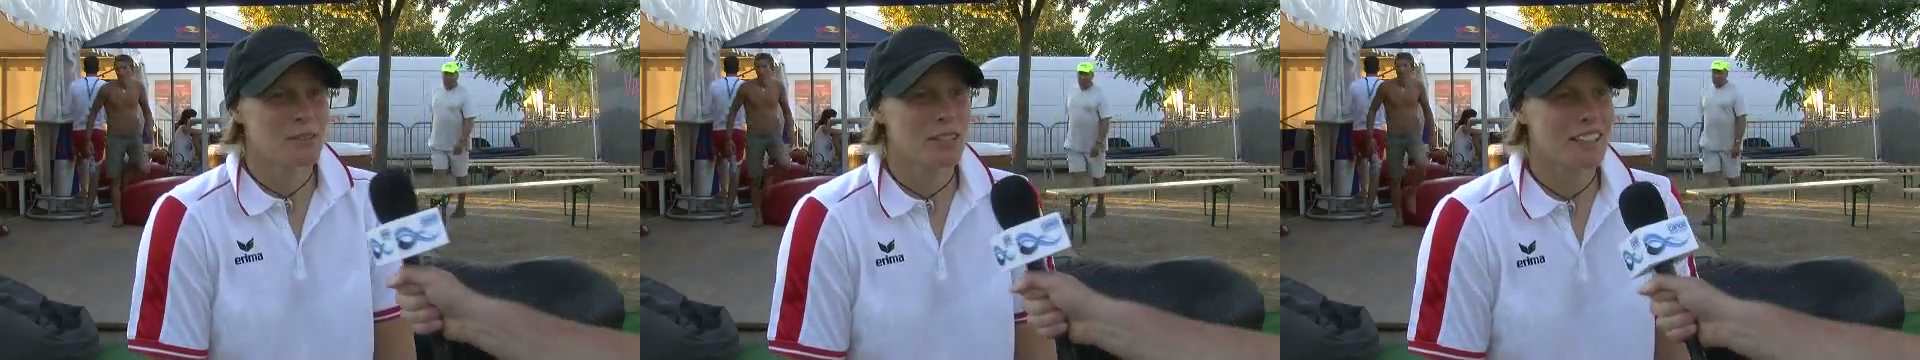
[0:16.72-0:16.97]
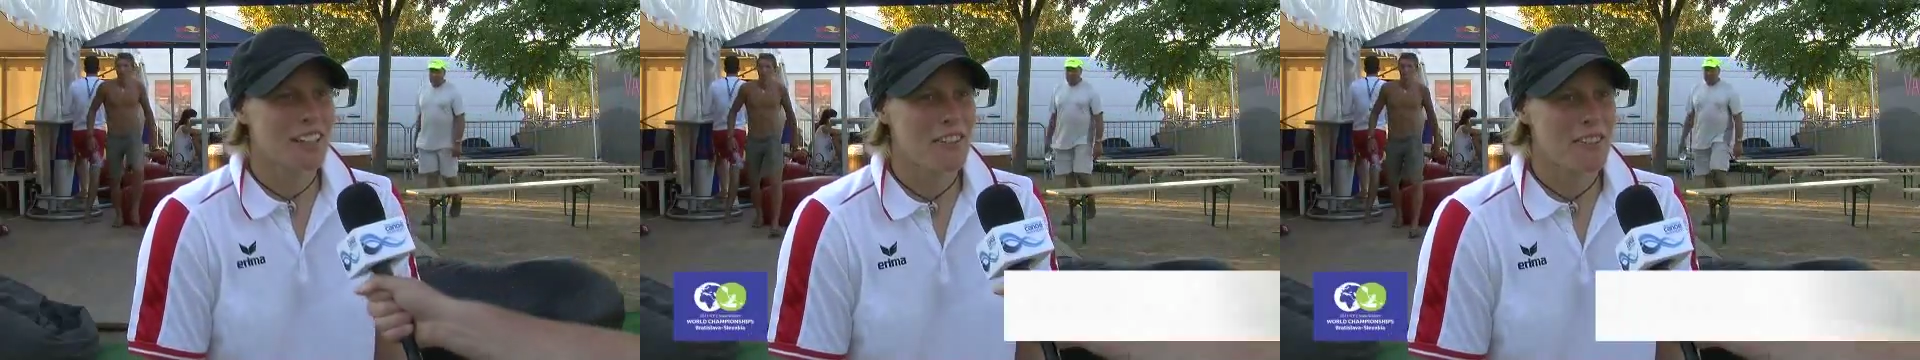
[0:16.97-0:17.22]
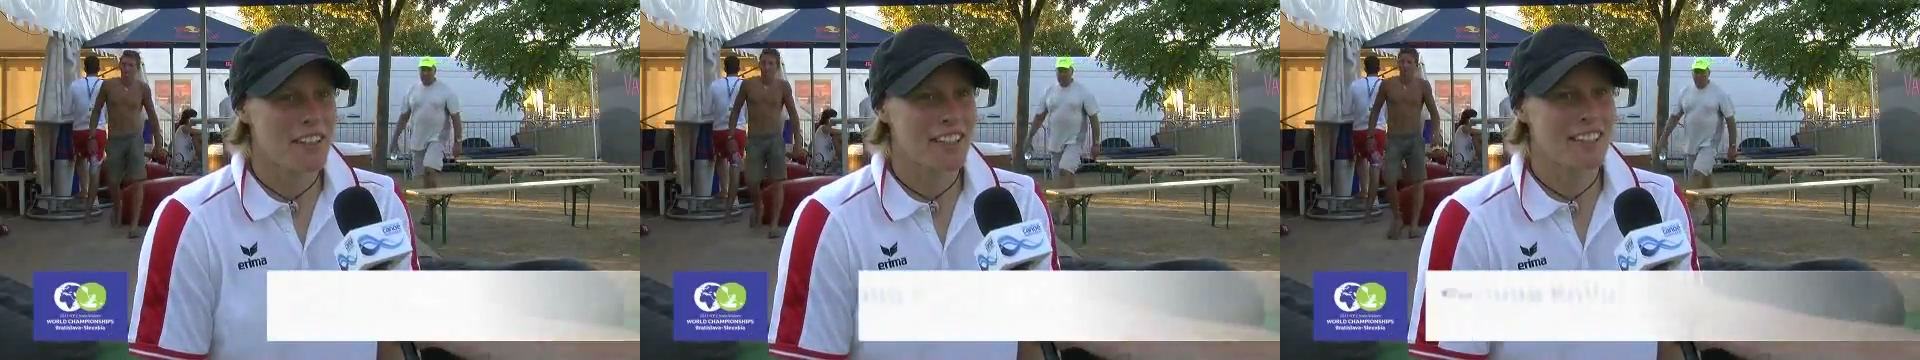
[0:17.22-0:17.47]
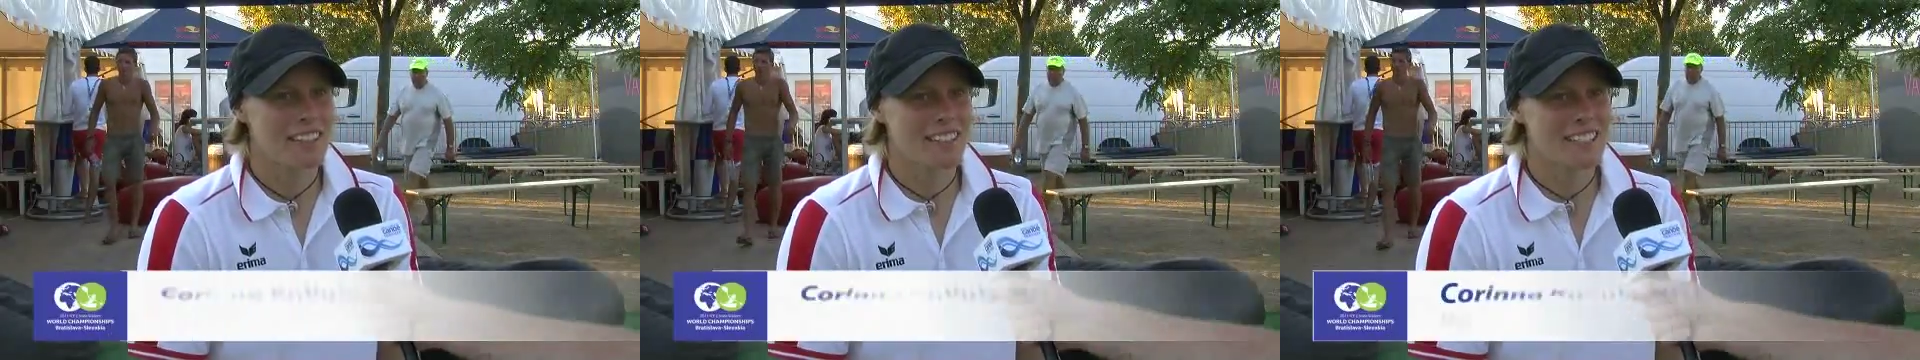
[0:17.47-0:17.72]
Well, I
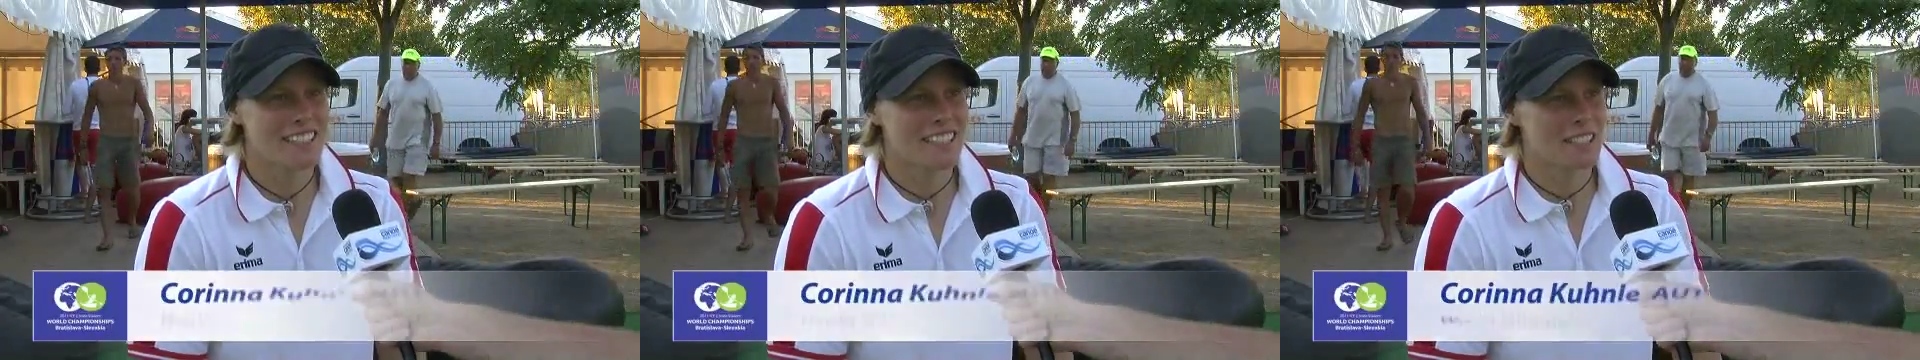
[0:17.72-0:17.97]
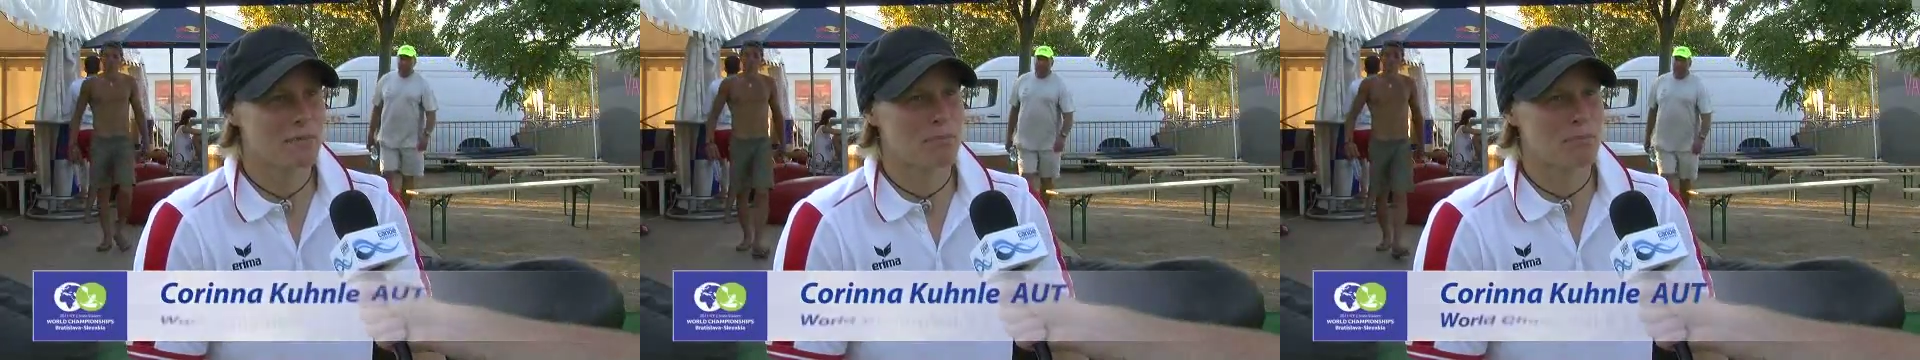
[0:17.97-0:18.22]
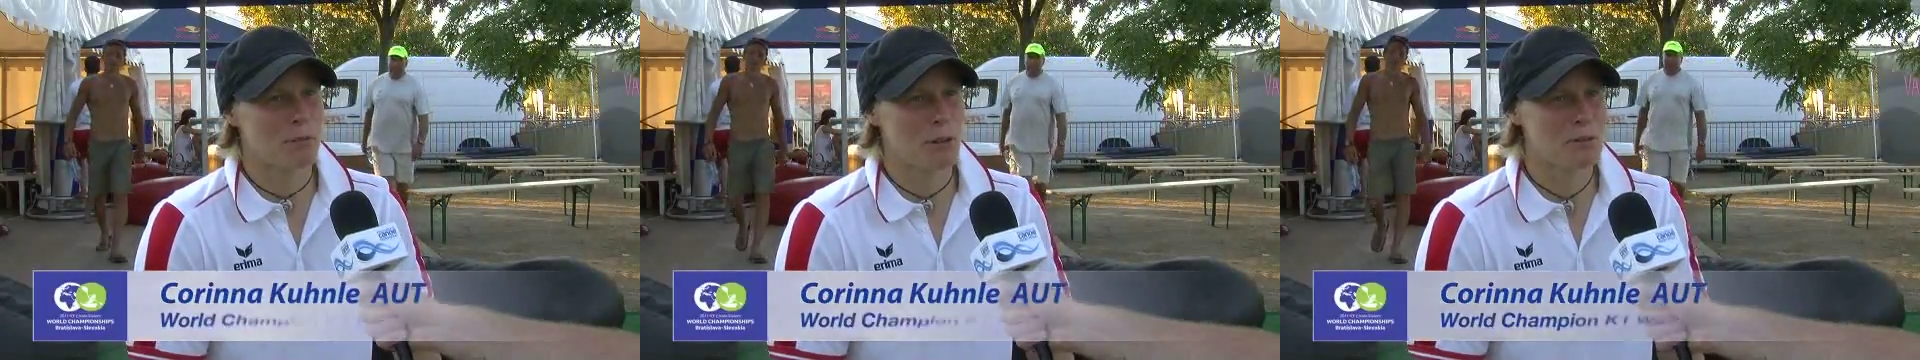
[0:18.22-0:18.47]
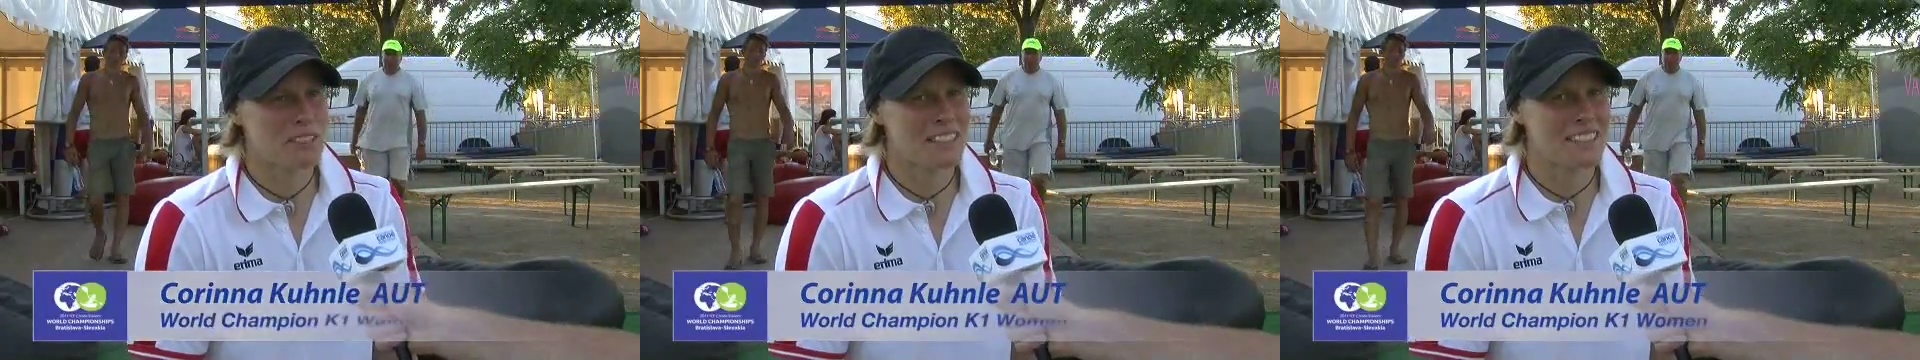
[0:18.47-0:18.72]
think it's
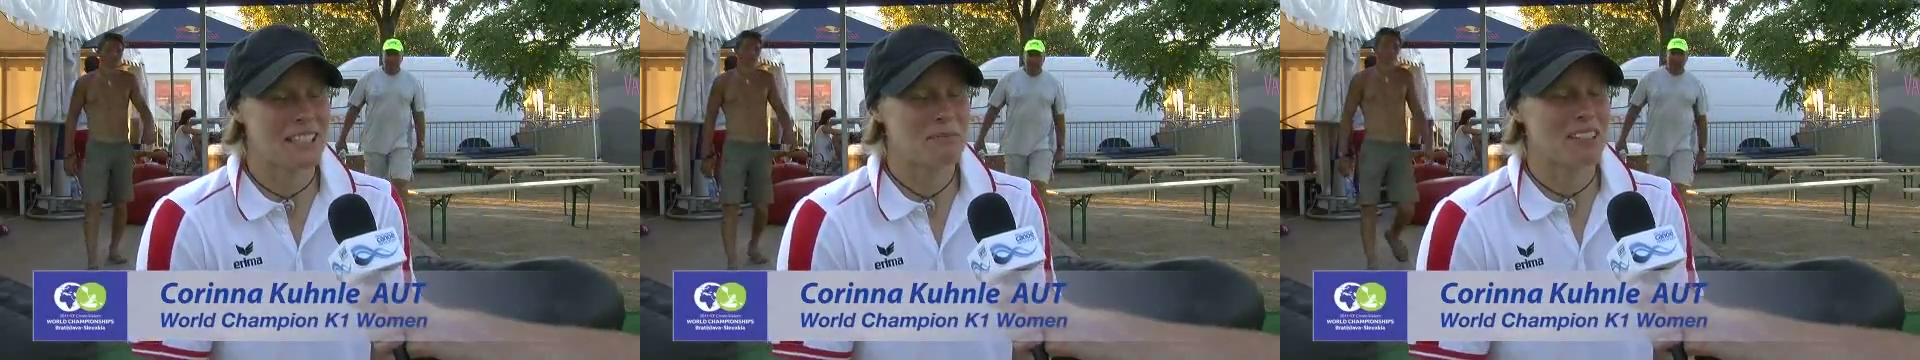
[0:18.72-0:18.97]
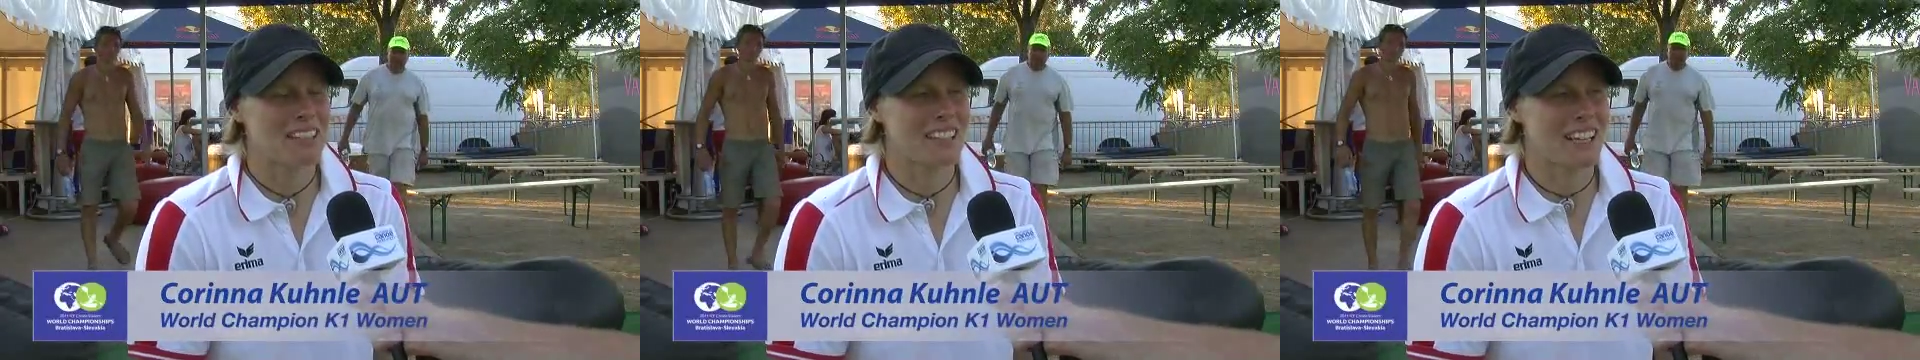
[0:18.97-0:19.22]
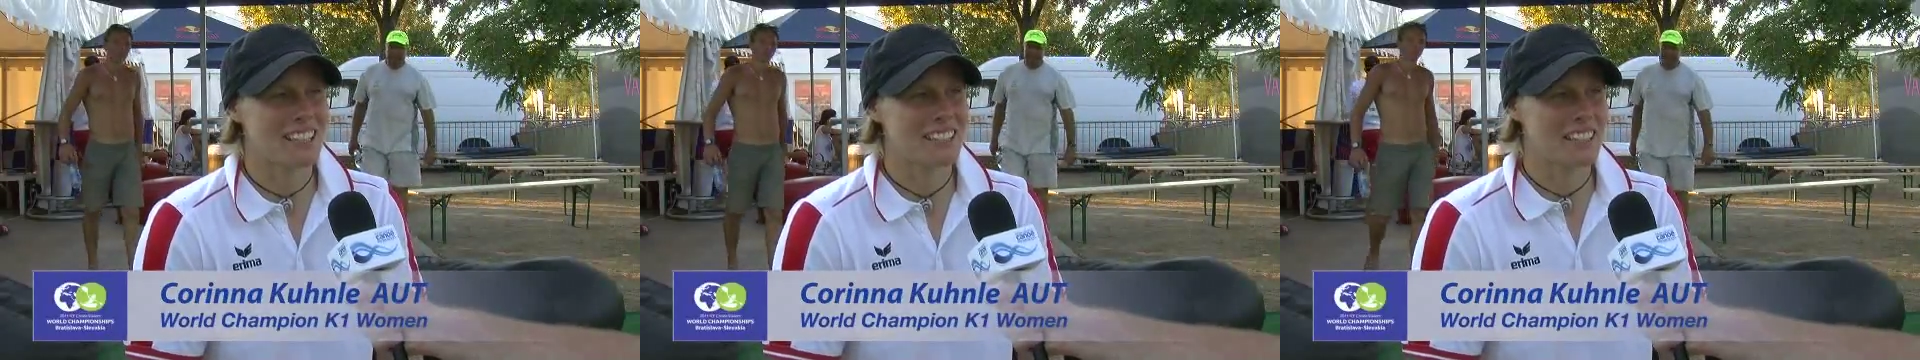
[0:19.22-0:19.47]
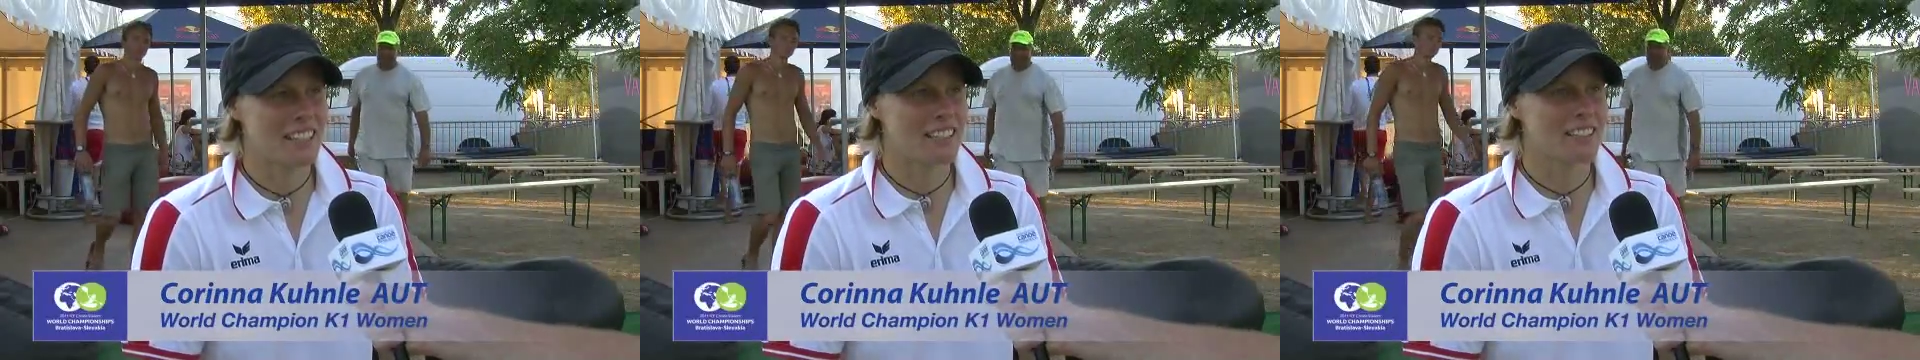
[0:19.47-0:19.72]
probably the same like
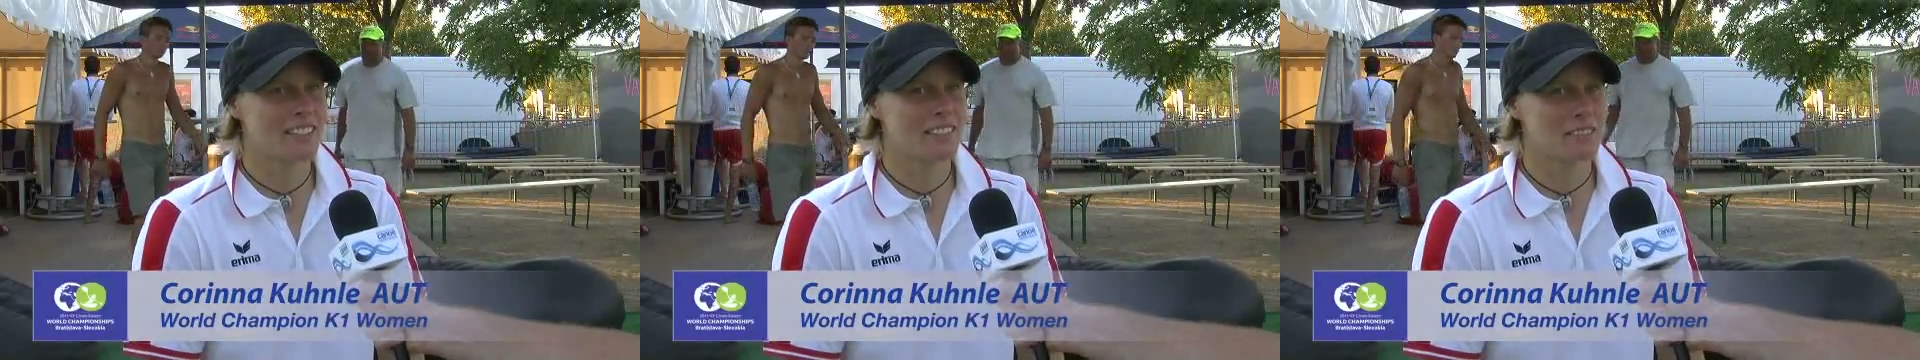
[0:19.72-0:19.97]
last year.